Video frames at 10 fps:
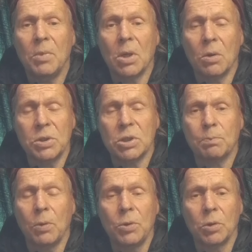because
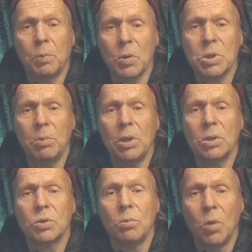it's not
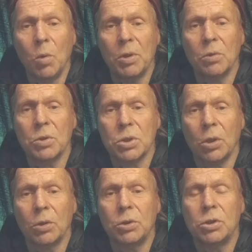possible to move it or
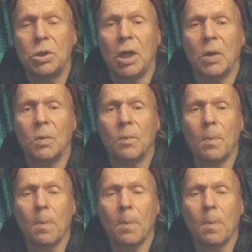start it now.